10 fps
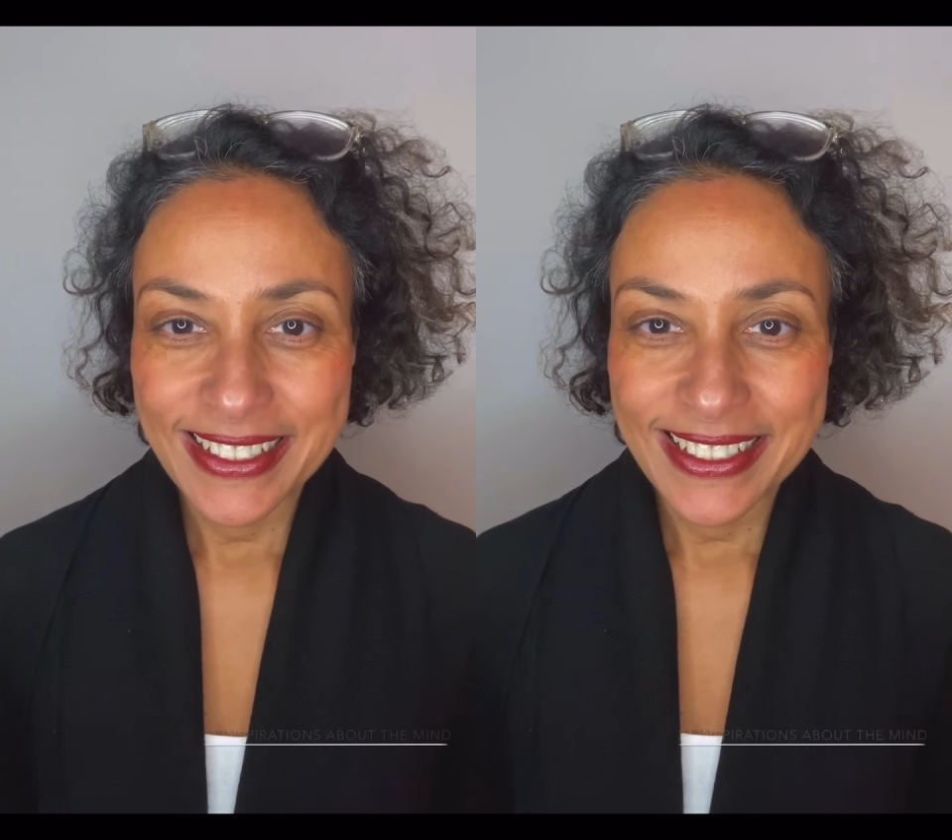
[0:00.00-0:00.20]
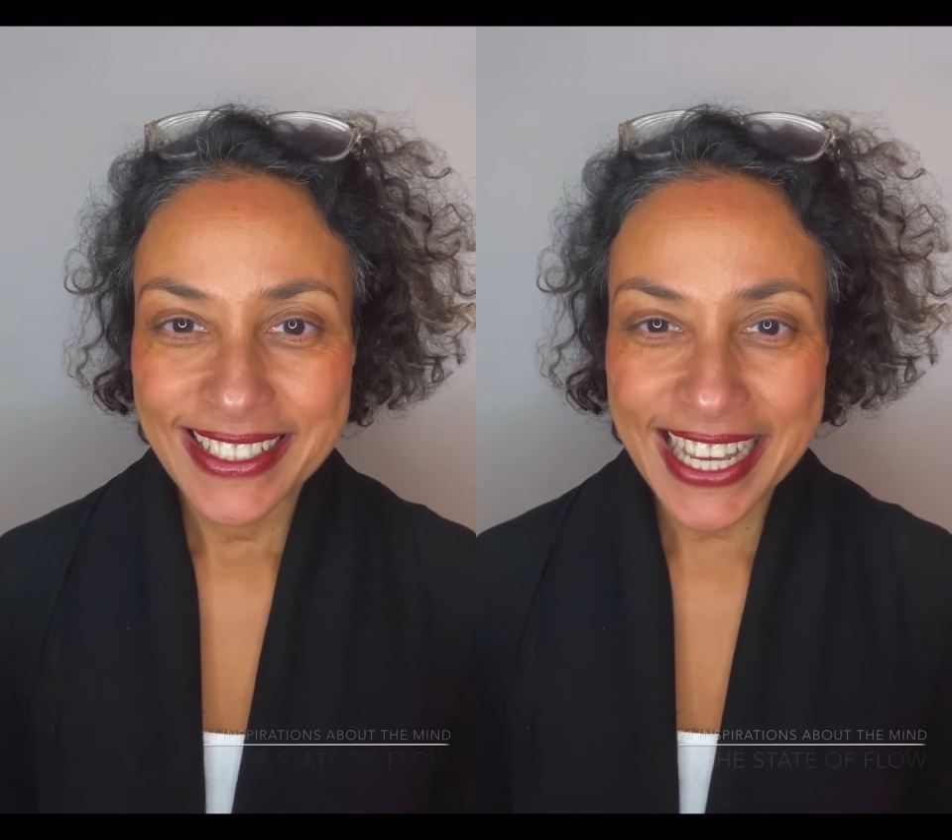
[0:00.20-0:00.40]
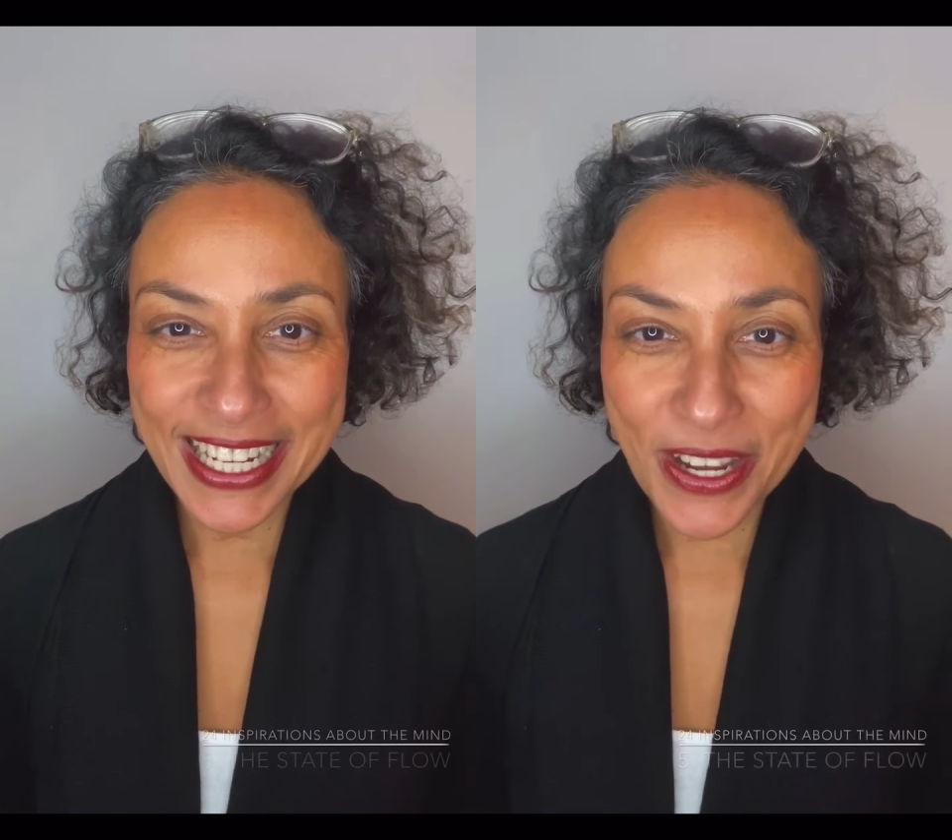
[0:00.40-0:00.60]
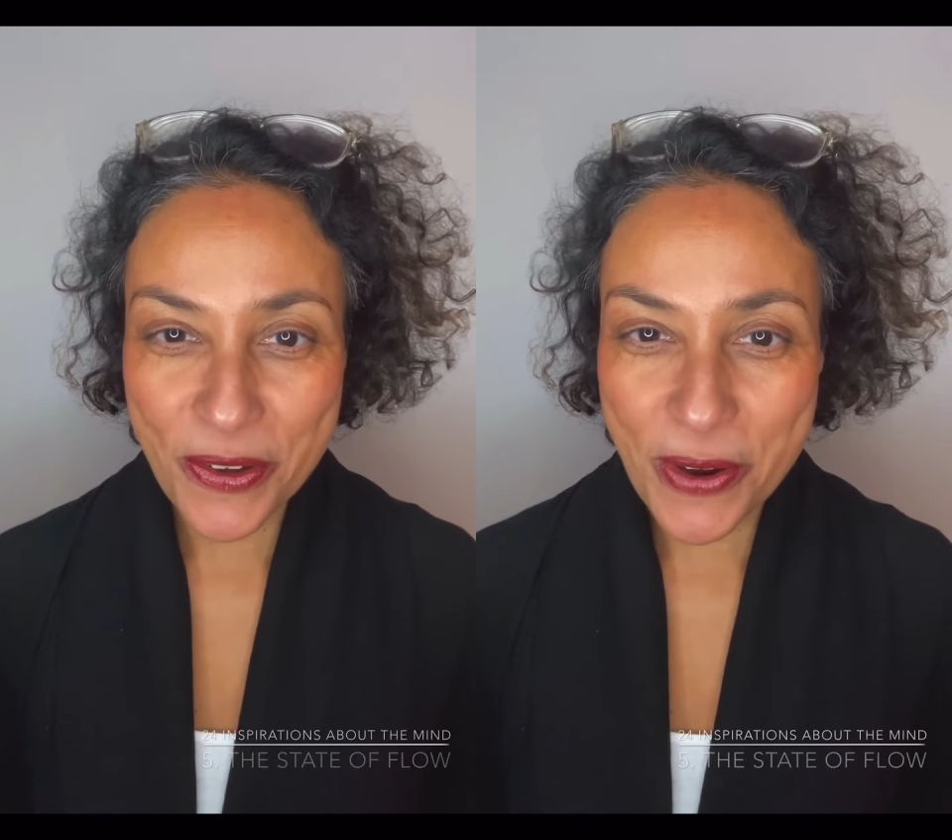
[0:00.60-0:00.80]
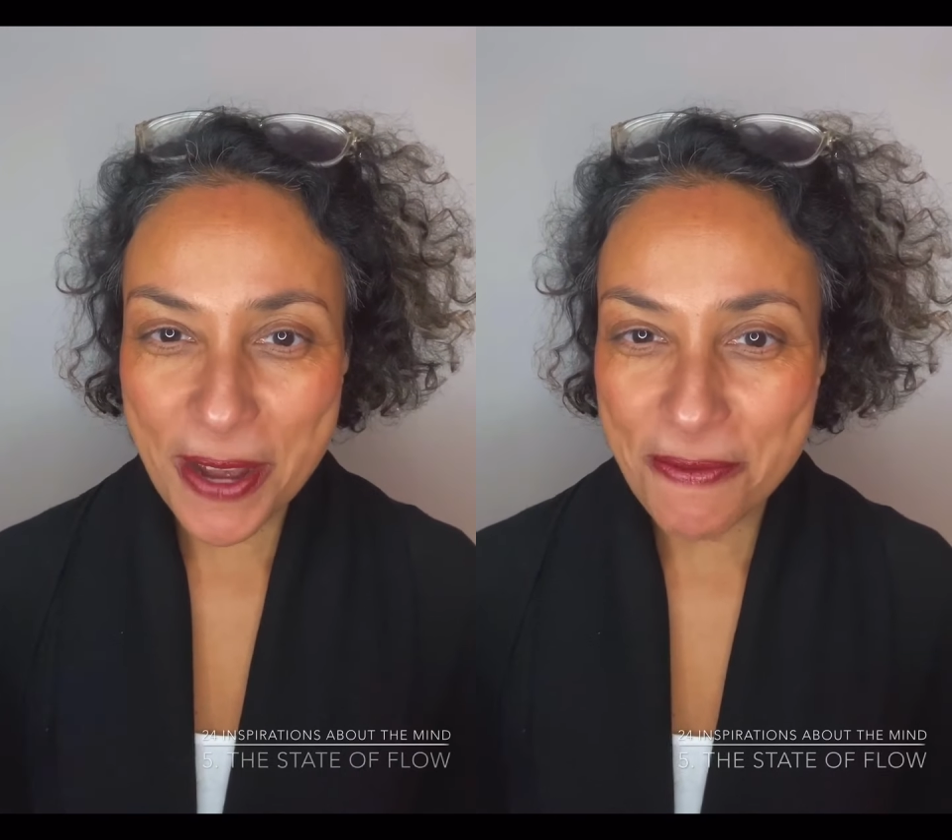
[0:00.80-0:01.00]
Hello,
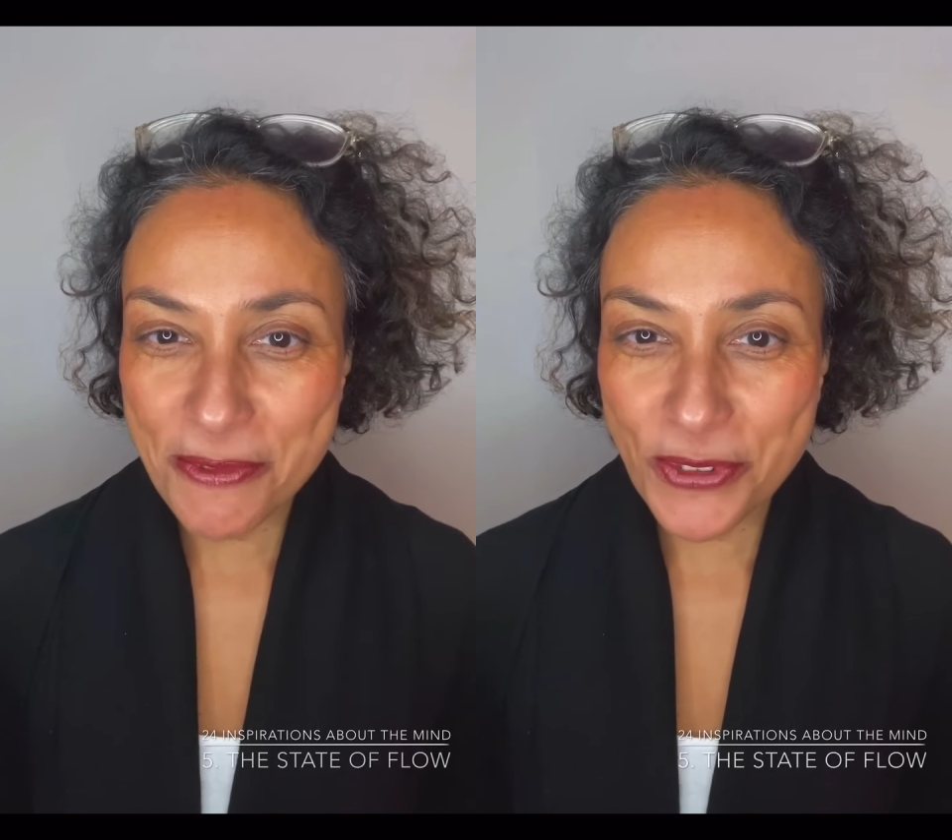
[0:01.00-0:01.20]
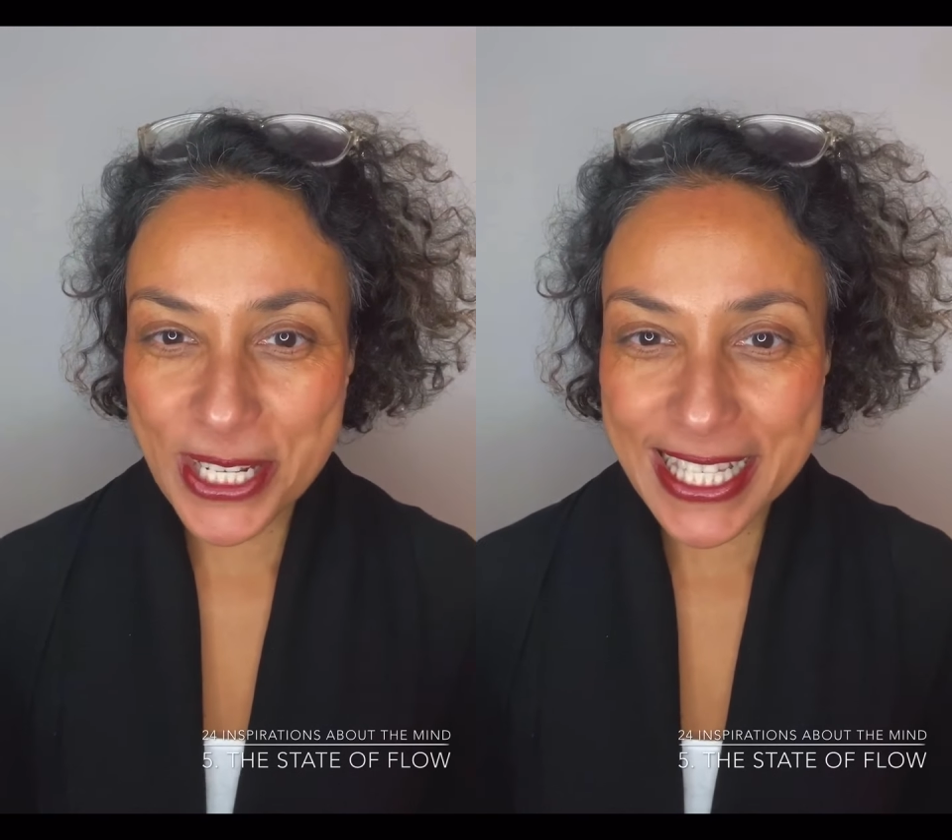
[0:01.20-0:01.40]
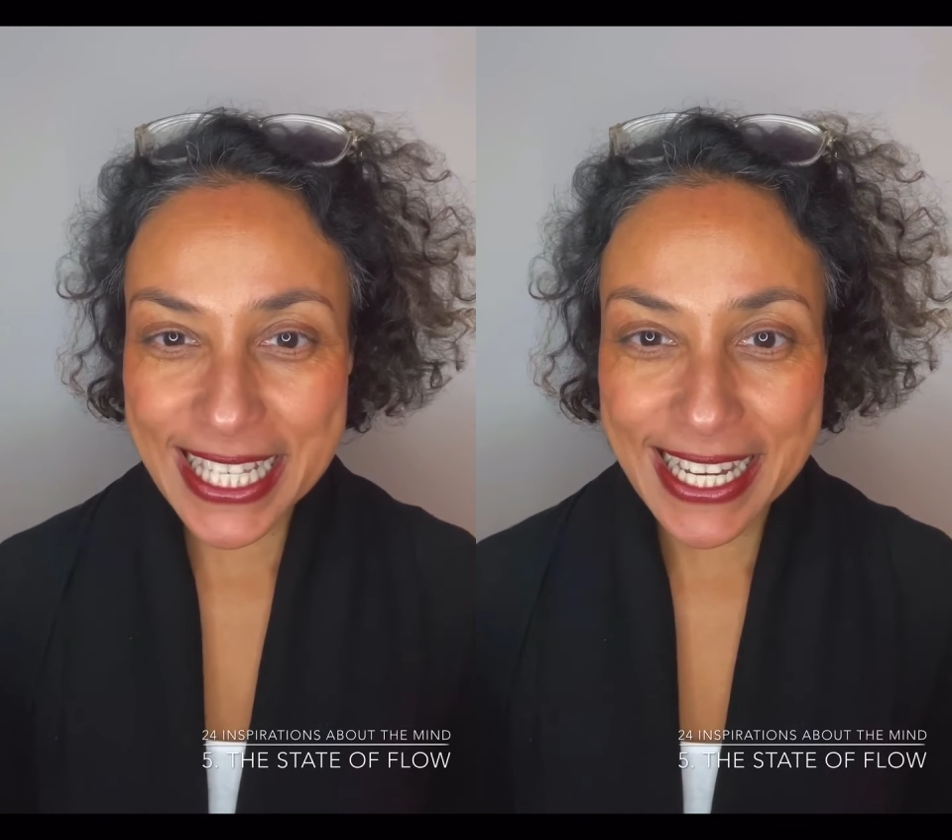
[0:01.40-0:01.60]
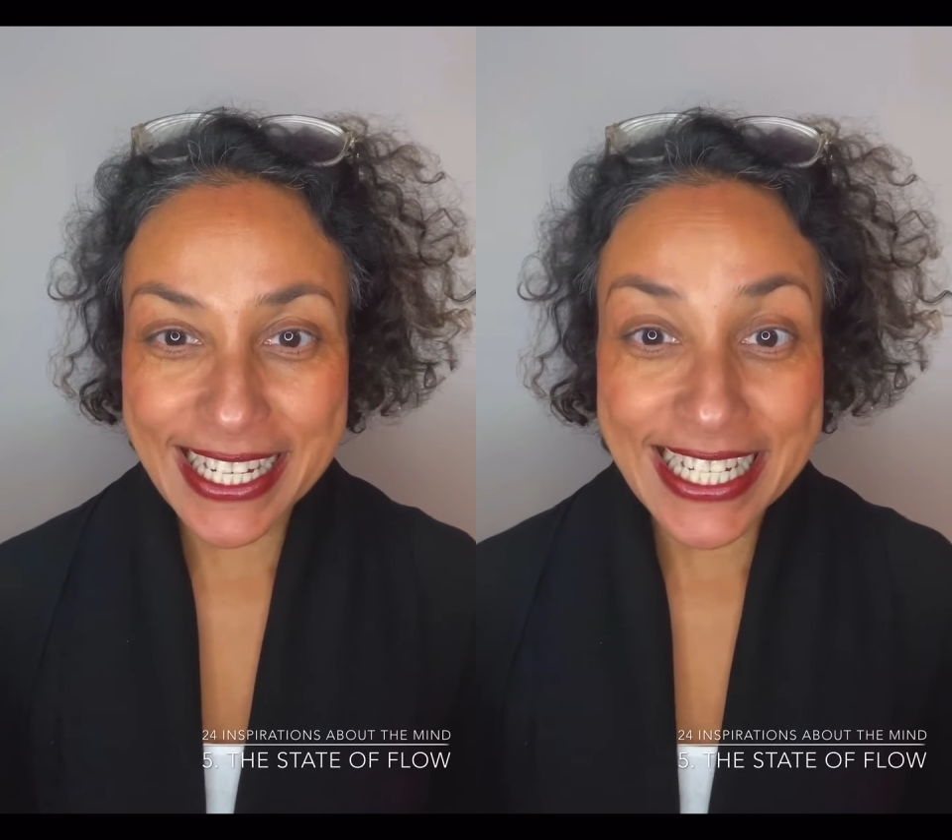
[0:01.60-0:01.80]
I'm Drissia,